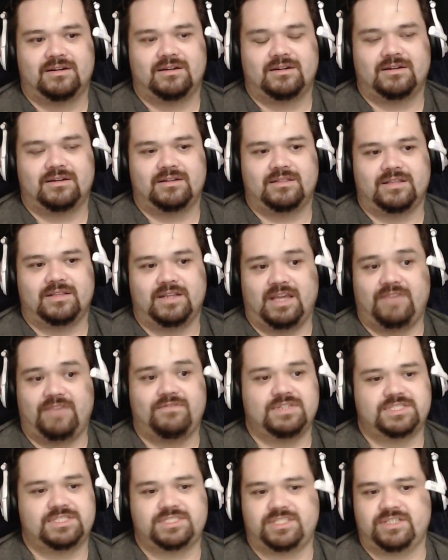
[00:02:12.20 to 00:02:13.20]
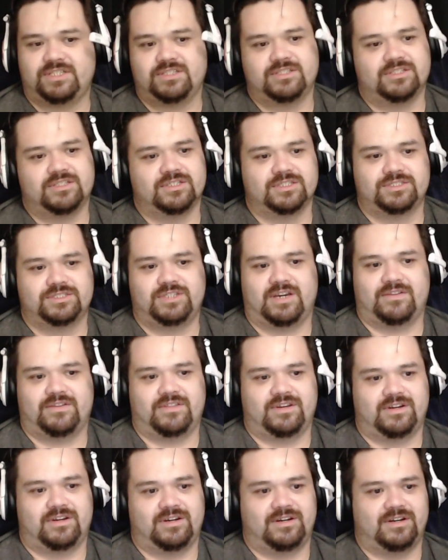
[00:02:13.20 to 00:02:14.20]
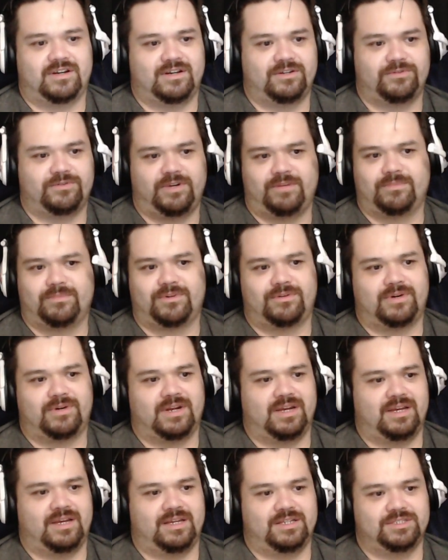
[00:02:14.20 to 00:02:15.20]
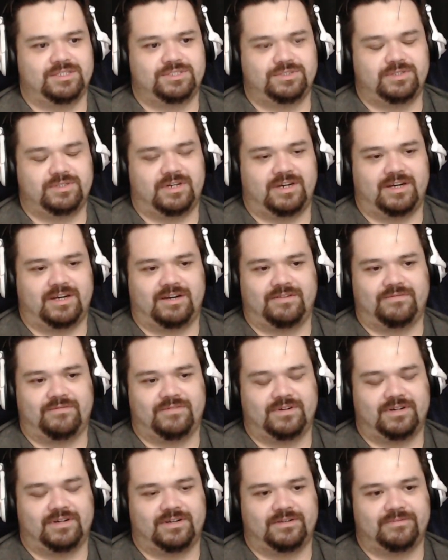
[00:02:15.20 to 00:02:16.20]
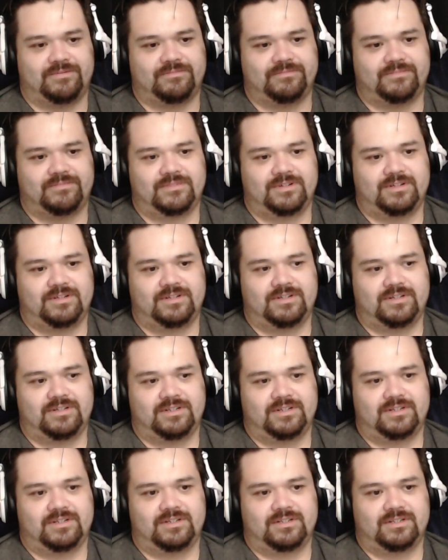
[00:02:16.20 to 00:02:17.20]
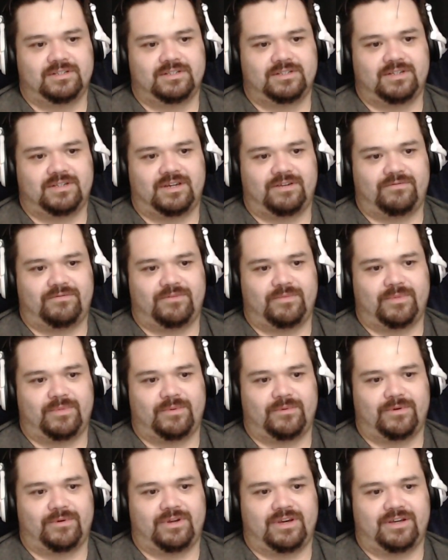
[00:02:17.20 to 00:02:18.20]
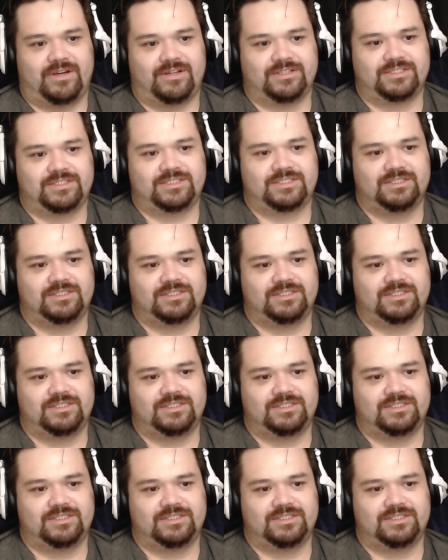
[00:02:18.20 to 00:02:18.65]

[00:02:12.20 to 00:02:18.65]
the Navy SEALs, you have the Green Berets, you have um, can't remember what else.